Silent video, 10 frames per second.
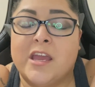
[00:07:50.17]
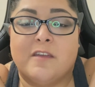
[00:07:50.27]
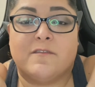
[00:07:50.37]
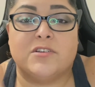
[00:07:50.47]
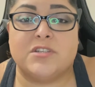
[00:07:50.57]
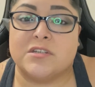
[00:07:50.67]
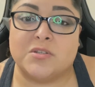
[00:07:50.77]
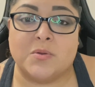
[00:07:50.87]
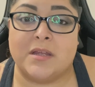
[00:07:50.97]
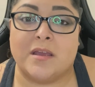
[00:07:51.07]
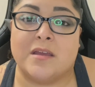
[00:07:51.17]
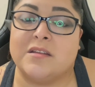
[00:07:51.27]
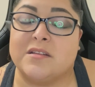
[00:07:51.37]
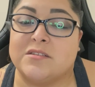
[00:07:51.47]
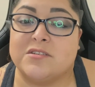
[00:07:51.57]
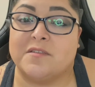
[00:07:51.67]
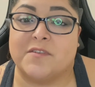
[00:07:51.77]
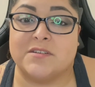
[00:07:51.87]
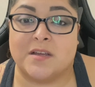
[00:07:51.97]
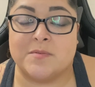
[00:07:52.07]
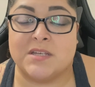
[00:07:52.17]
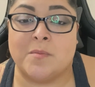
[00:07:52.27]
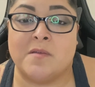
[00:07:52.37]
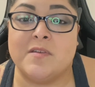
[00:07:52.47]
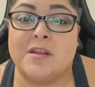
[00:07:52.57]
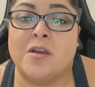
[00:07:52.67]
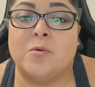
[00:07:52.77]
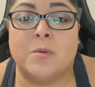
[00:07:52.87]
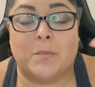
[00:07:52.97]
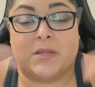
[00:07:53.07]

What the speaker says: If you're just tuning in and this is your first time seeing my video,